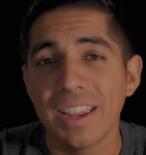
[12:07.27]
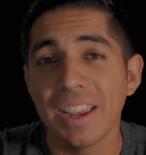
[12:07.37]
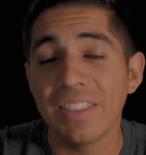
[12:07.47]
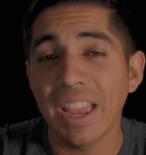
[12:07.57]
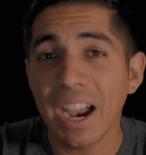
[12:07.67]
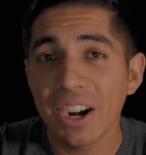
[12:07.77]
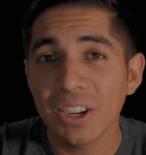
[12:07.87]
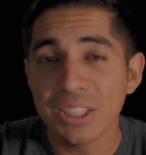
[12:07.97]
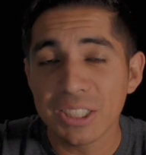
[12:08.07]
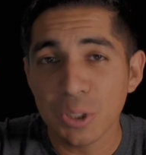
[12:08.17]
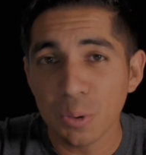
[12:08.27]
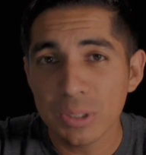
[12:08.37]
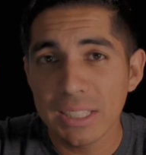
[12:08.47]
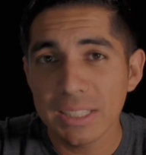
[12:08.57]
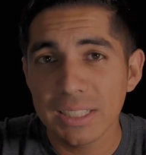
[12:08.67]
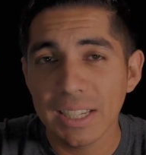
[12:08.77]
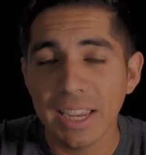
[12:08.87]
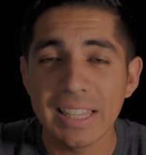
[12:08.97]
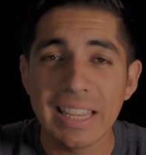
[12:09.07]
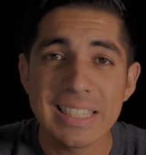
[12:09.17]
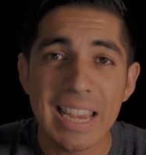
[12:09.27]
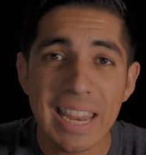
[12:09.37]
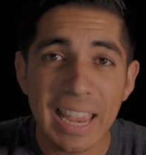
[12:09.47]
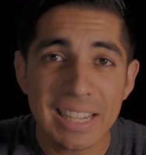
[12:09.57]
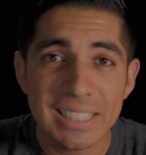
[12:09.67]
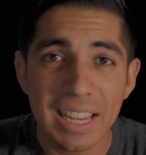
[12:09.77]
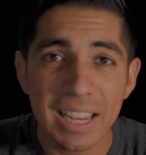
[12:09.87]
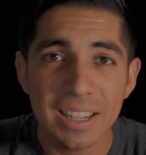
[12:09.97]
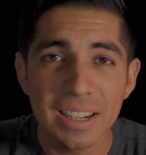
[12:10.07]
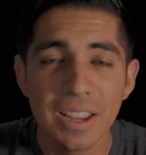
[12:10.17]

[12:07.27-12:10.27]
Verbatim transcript: If they hire consultants and they 10x that